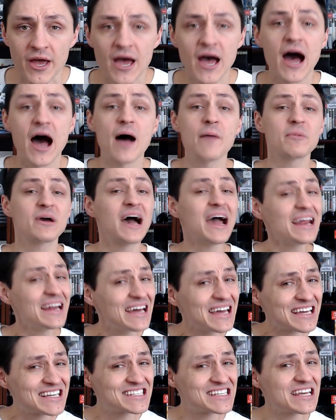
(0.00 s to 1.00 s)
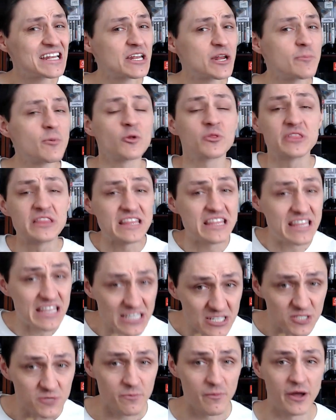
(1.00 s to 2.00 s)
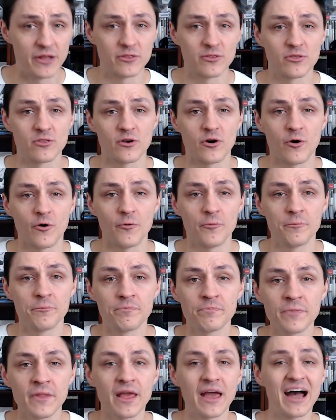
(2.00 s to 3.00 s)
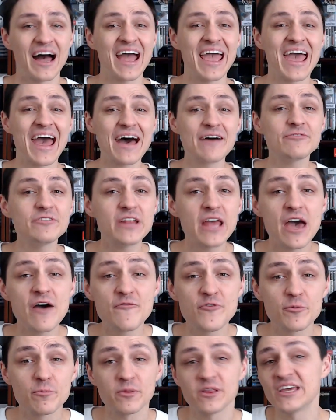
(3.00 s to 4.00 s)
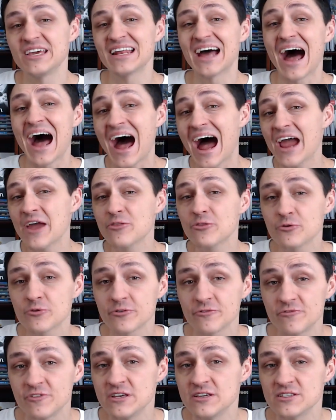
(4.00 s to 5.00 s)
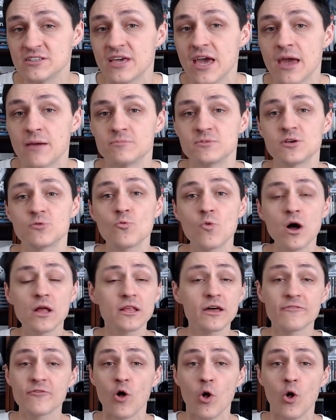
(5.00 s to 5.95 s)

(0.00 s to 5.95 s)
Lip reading: I'm kind of excited about this month though. I haven't ever played either of these games, and while I've